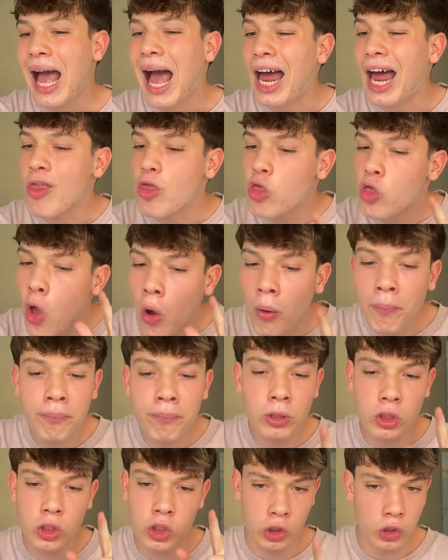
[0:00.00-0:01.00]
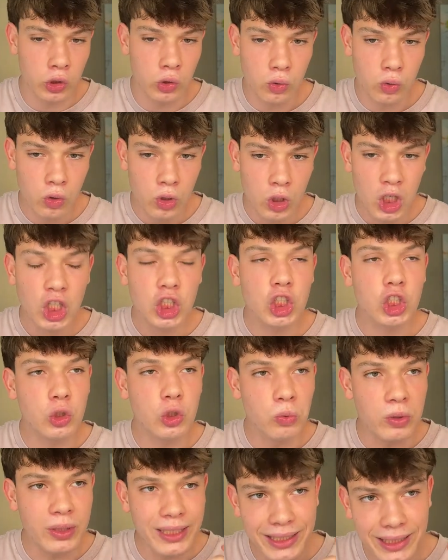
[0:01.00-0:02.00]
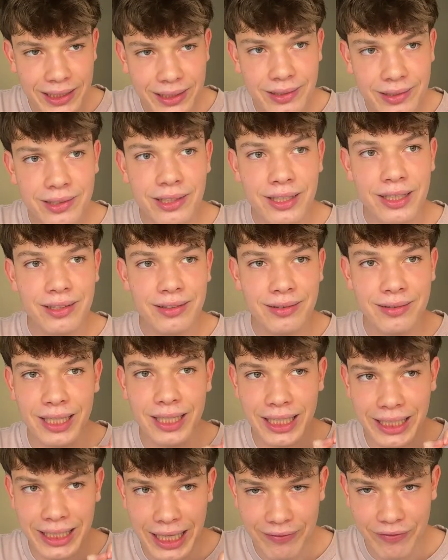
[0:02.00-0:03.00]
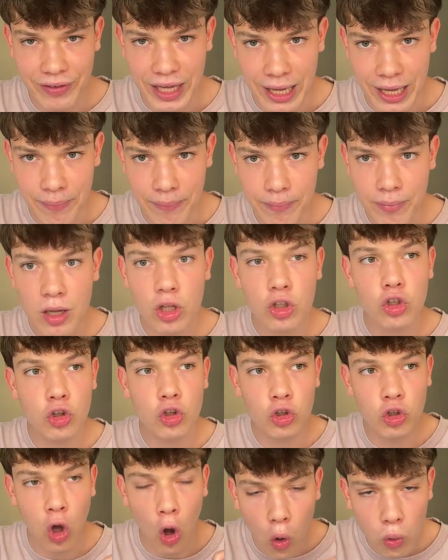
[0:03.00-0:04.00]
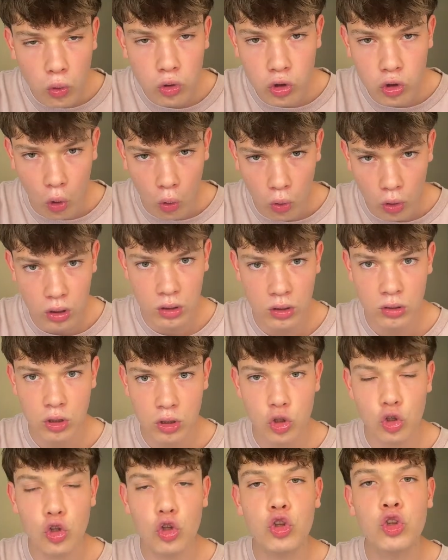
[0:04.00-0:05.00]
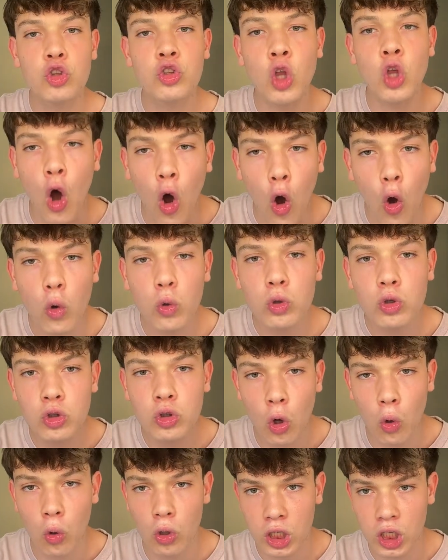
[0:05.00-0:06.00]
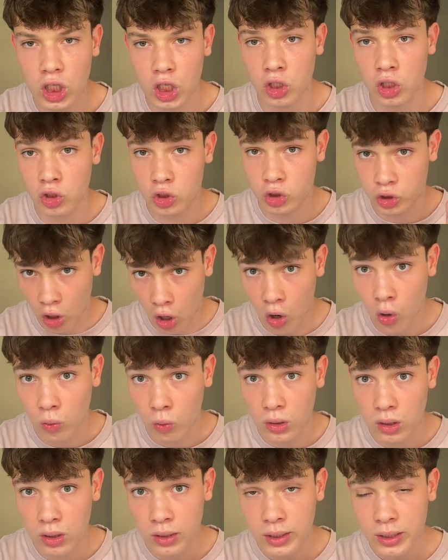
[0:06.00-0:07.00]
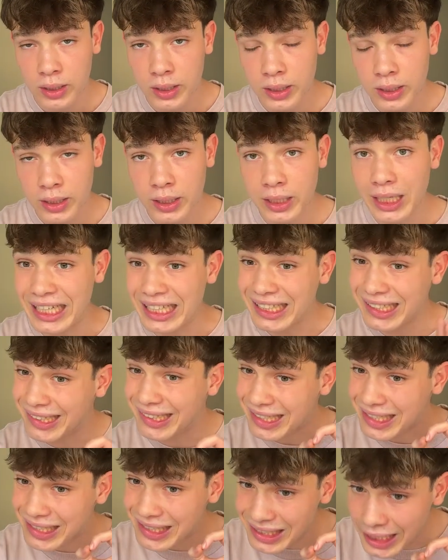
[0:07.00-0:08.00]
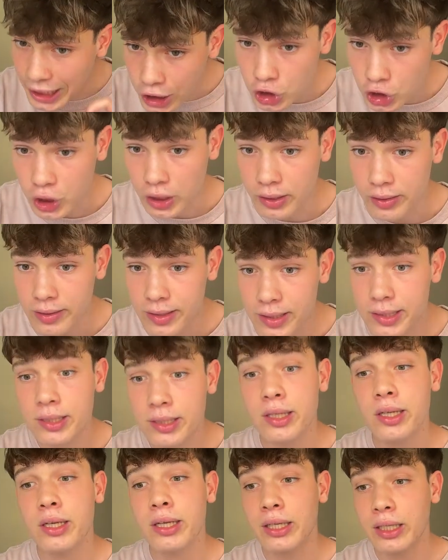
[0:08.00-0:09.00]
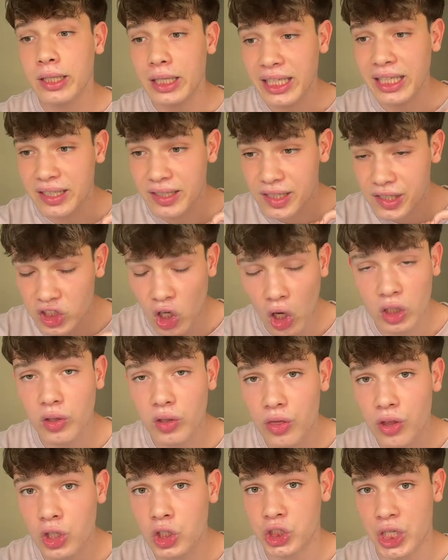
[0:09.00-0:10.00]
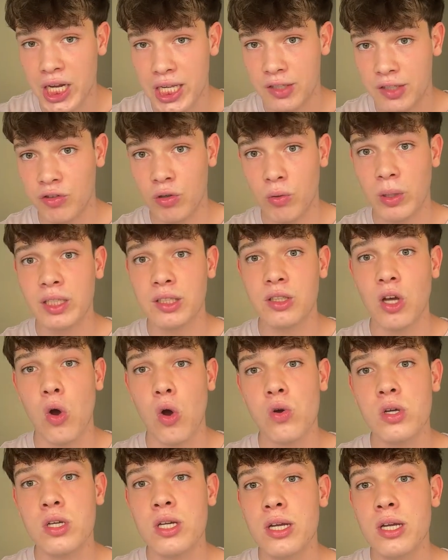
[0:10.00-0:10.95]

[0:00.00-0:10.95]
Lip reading: And number 2, you need to give him total control in decisions inside the transfer window.